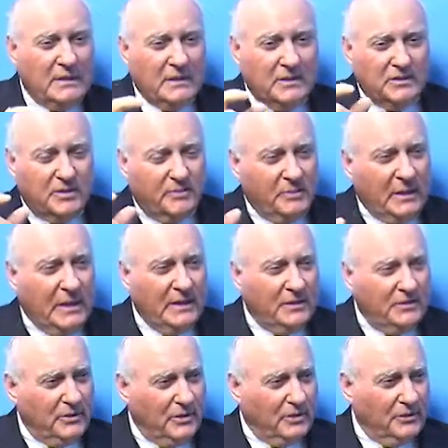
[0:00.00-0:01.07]
is to
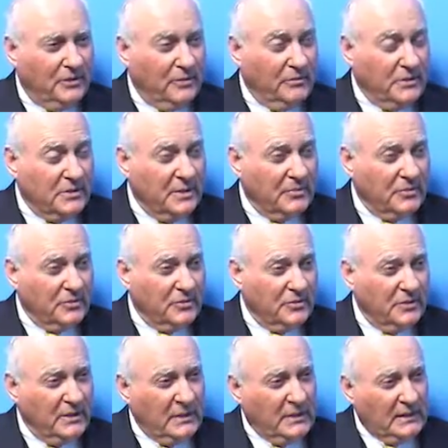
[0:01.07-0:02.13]
bind to LDL
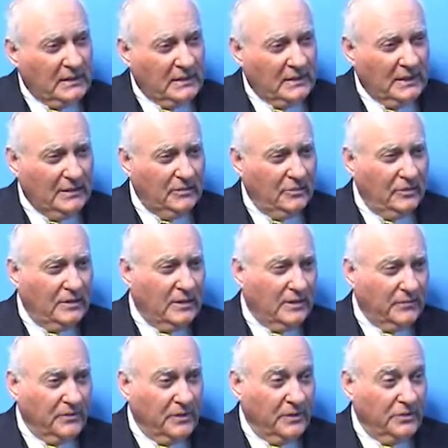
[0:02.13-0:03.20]
receptors and lead to their
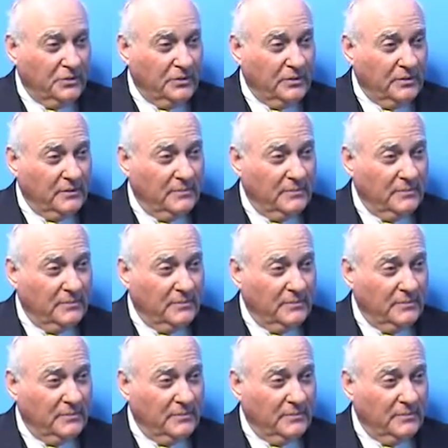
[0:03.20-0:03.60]
degradation.